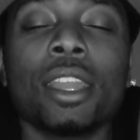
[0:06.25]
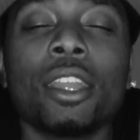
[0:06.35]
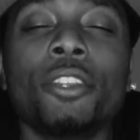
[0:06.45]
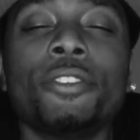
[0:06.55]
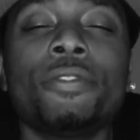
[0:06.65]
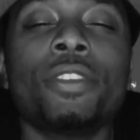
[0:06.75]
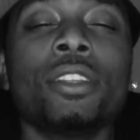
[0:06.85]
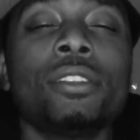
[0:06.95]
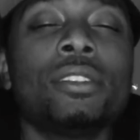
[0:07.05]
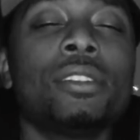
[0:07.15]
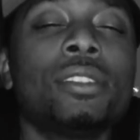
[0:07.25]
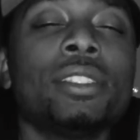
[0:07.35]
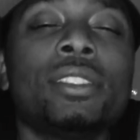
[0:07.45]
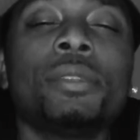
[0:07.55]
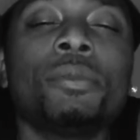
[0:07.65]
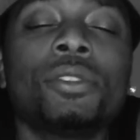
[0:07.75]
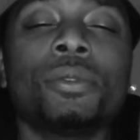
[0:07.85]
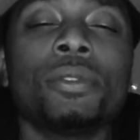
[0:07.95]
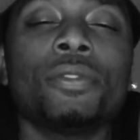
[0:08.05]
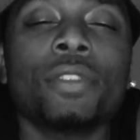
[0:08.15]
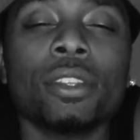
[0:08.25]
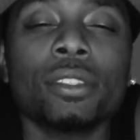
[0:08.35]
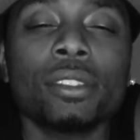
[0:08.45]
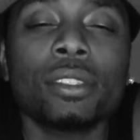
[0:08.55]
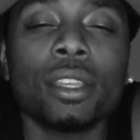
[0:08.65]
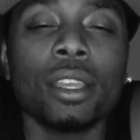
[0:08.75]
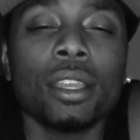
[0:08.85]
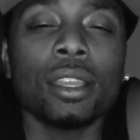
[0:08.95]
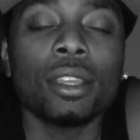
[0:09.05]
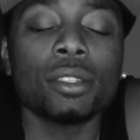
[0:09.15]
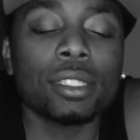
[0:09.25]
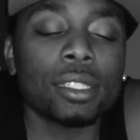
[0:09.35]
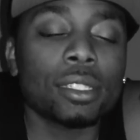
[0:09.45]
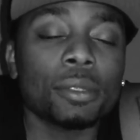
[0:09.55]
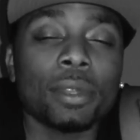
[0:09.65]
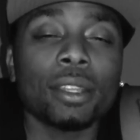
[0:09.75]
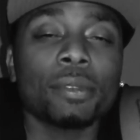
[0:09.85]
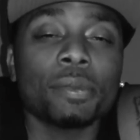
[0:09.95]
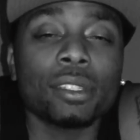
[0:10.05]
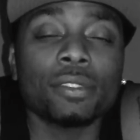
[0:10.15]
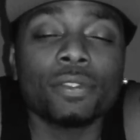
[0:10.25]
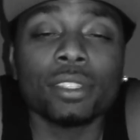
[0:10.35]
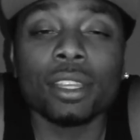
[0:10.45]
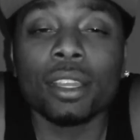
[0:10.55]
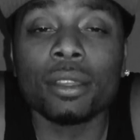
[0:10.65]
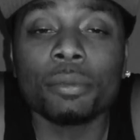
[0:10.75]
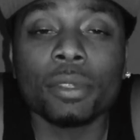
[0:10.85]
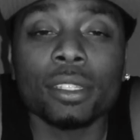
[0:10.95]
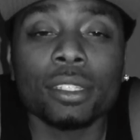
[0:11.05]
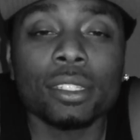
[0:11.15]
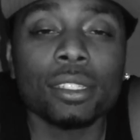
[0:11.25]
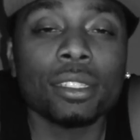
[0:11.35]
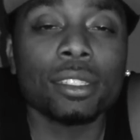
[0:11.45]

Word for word: Y'all heard it first. December 21st. I sing some acapella for y'all, man.